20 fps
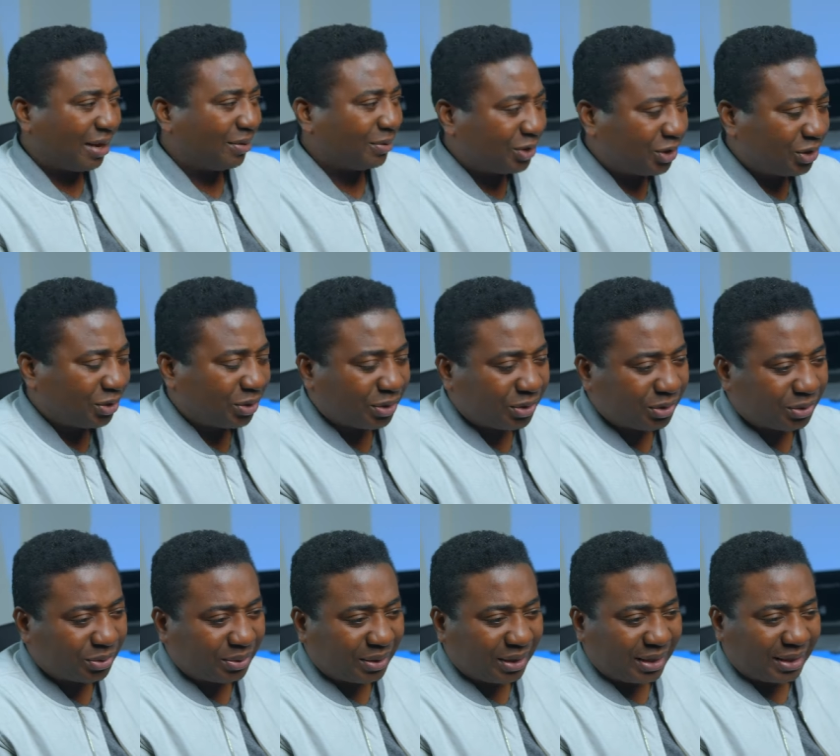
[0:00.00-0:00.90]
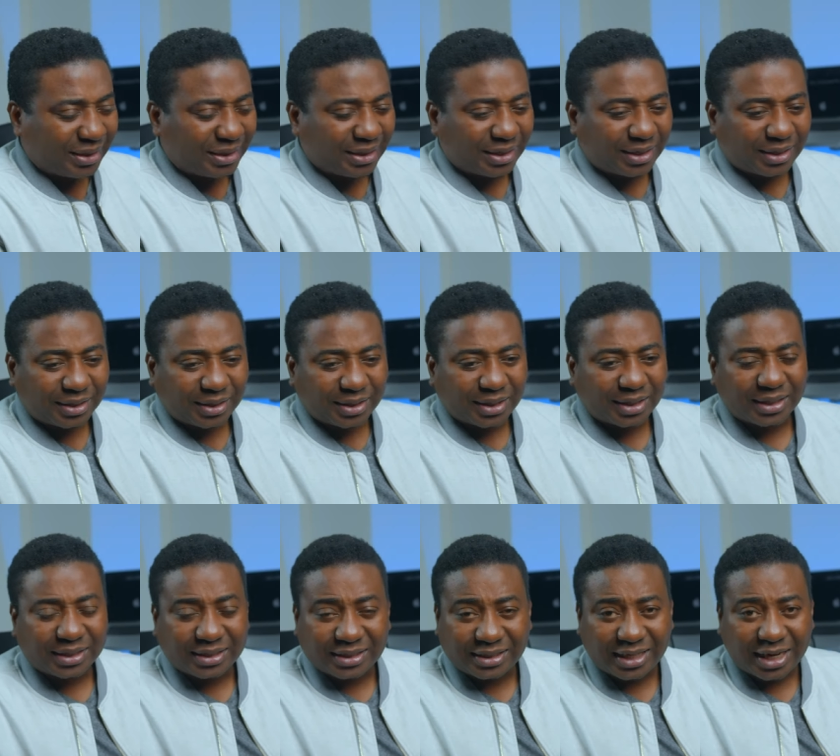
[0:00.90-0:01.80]
i will show you in the
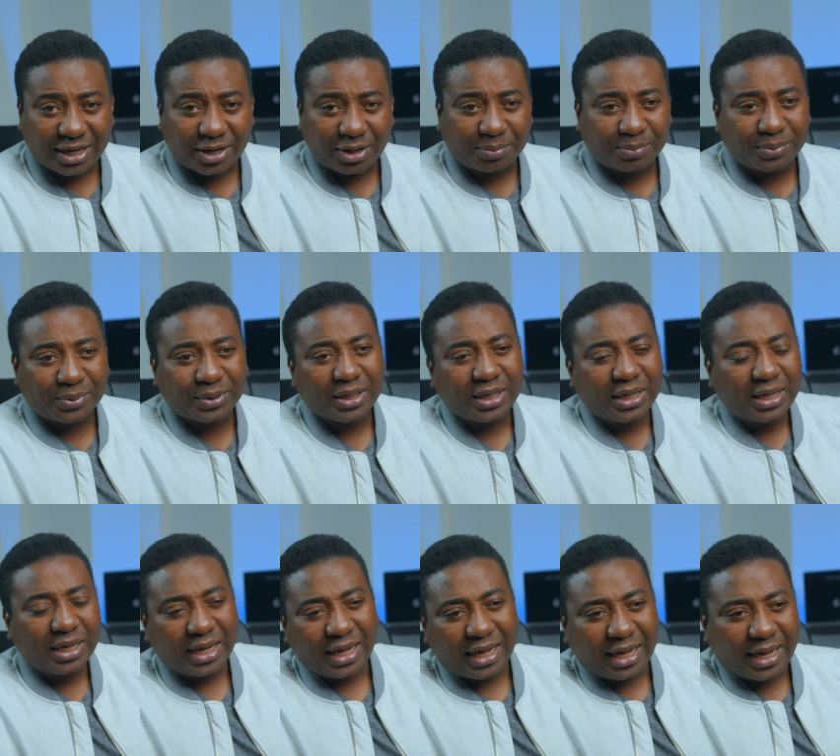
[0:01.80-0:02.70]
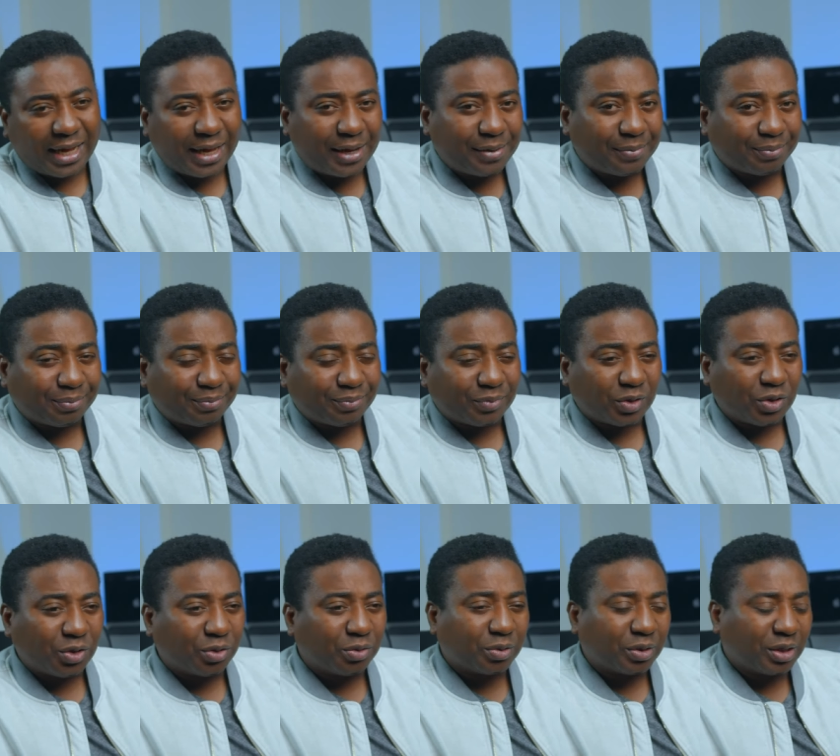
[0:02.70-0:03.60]
setup um,
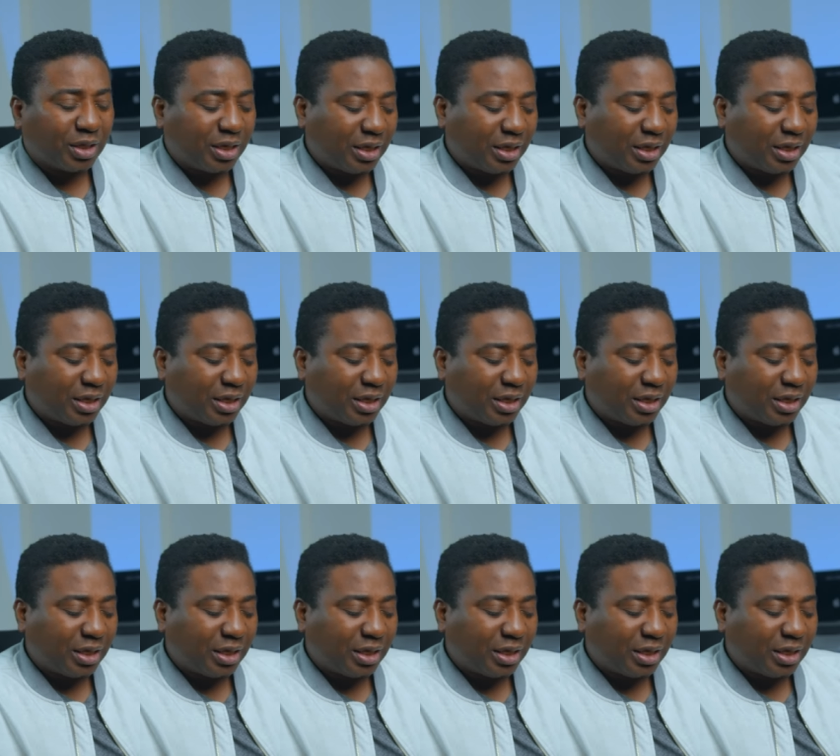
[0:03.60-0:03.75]
you